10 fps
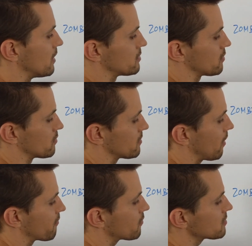So
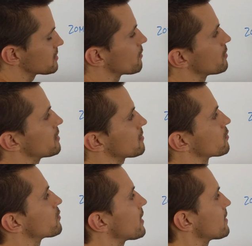of course they will not
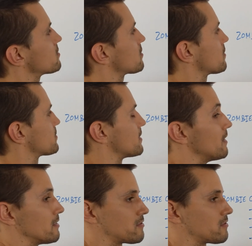create jobs.